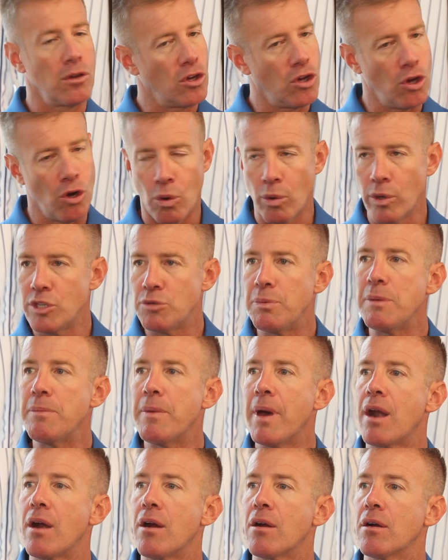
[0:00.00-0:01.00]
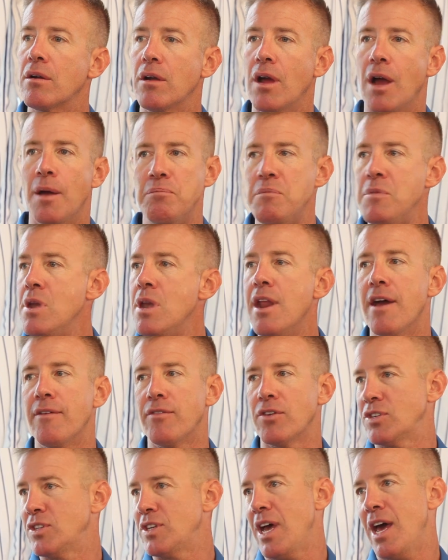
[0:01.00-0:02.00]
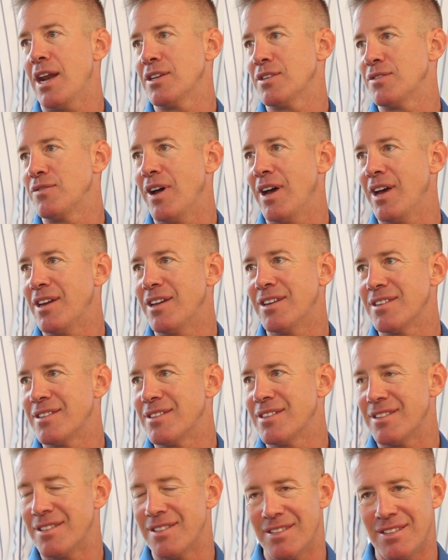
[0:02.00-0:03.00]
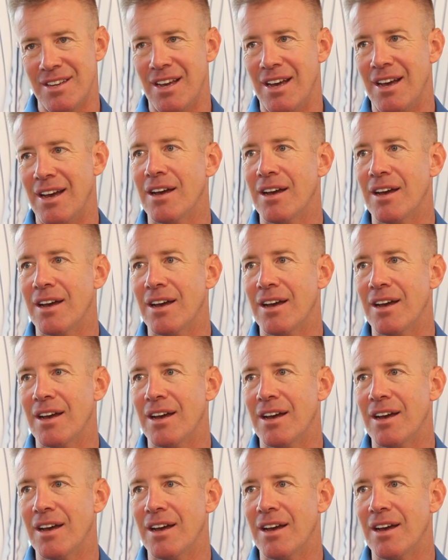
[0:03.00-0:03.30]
Could always be better. I'm never satisfied because it's